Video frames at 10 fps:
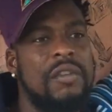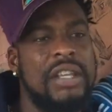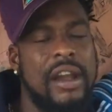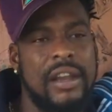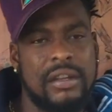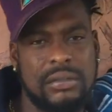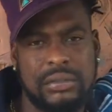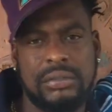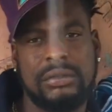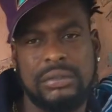if you carry now.
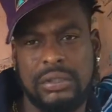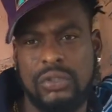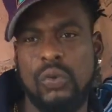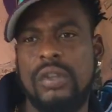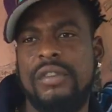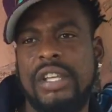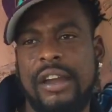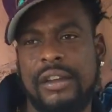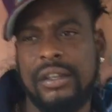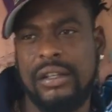What? Two if you
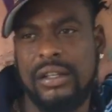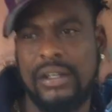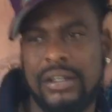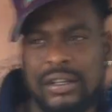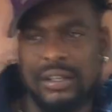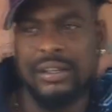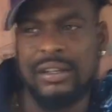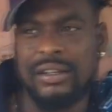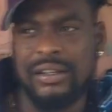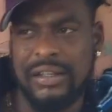carry. Yes,
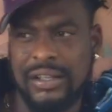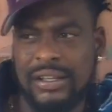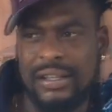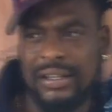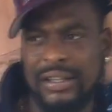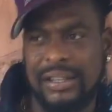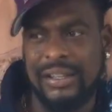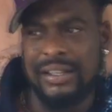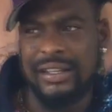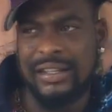you make me carry
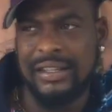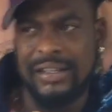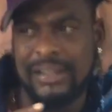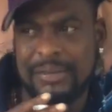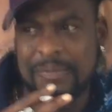a labor come